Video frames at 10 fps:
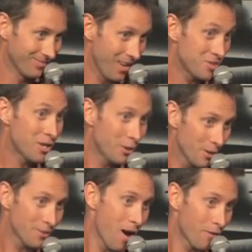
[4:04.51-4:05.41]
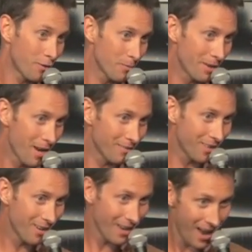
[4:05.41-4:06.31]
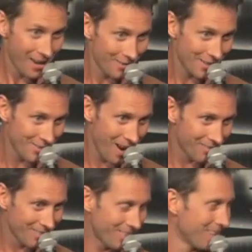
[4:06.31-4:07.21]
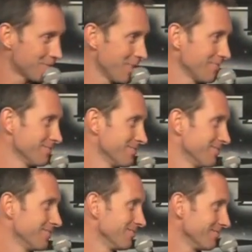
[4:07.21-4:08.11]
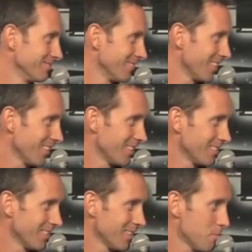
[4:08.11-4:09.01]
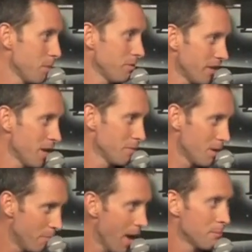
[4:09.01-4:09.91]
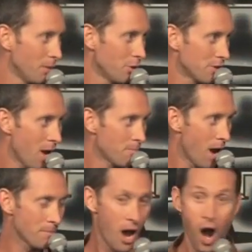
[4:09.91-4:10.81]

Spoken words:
A generous offer, but not a very angry driver's sentiment. Maybe if he gave me a bad blowjob, I'm